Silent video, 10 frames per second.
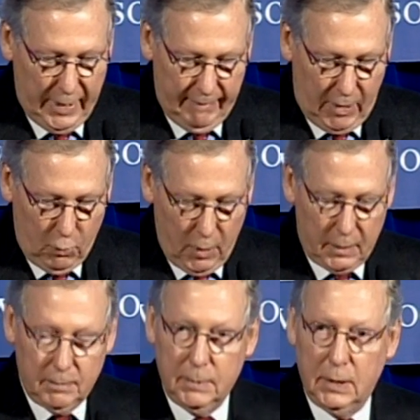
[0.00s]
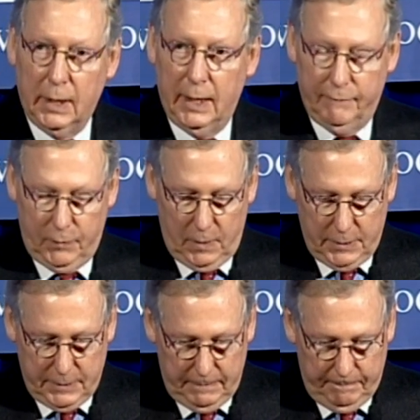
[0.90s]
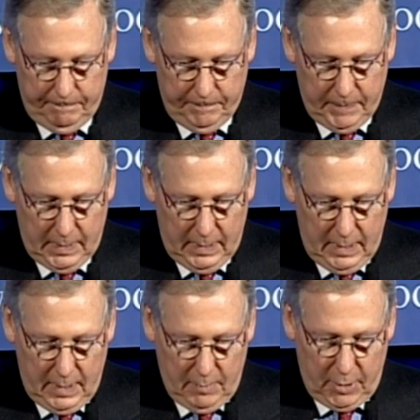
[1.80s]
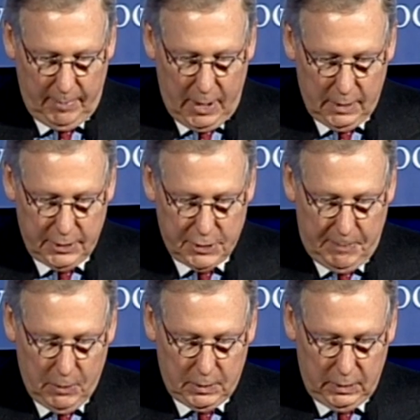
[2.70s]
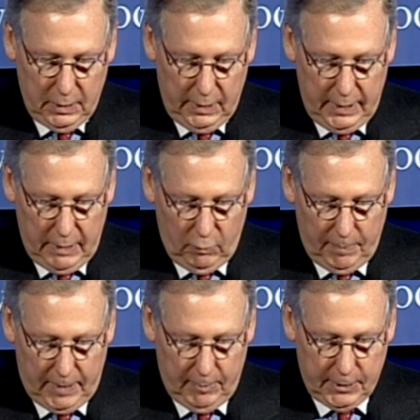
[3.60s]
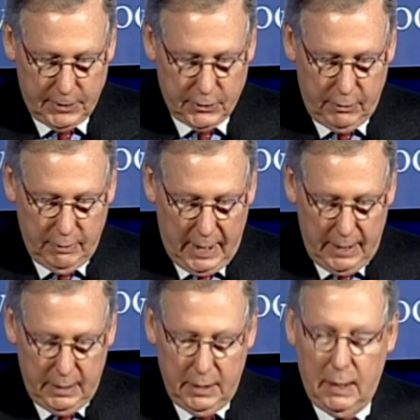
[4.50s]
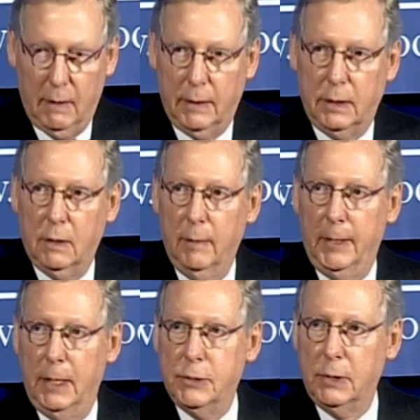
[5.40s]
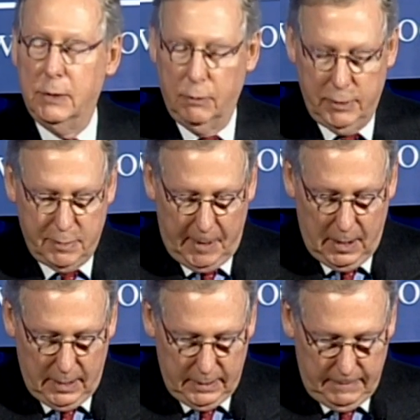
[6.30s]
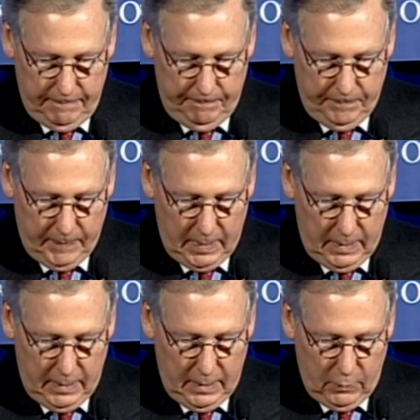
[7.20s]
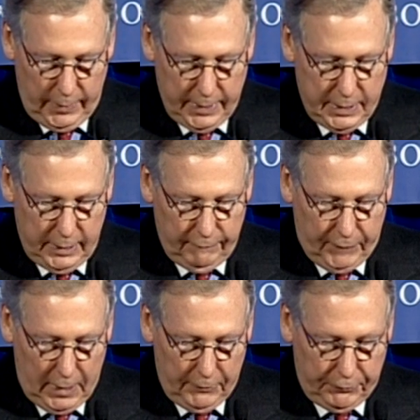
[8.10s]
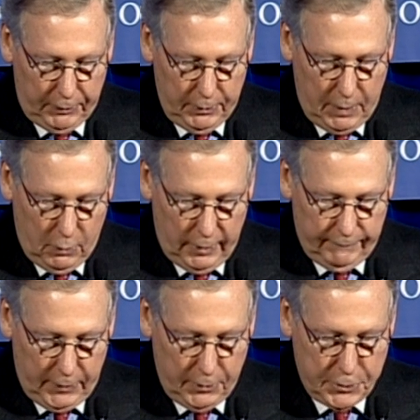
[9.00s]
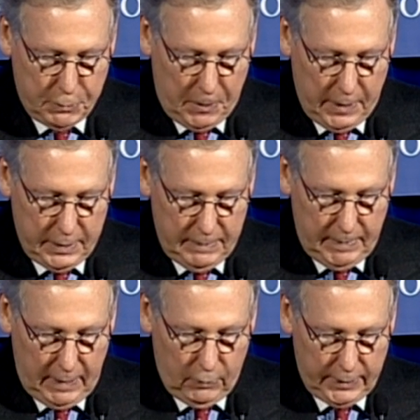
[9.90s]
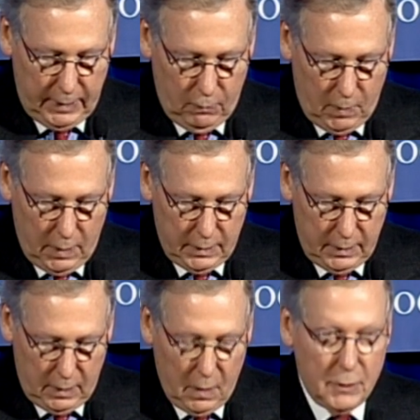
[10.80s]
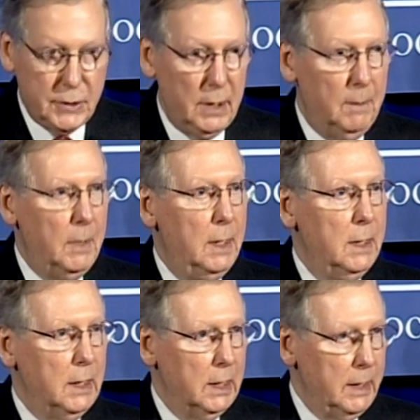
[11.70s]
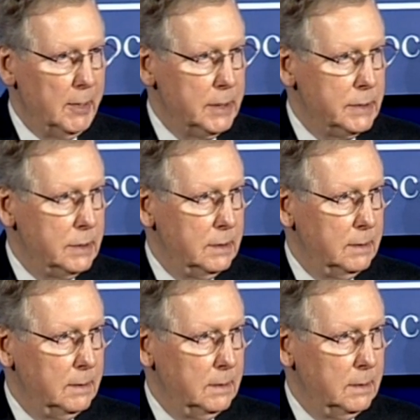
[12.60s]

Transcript: So we have our work cut out for us. But Americans spoke clearly, and Republicans are united in our determination to respond. We intend to follow through on what voters want, and what they want are some limits.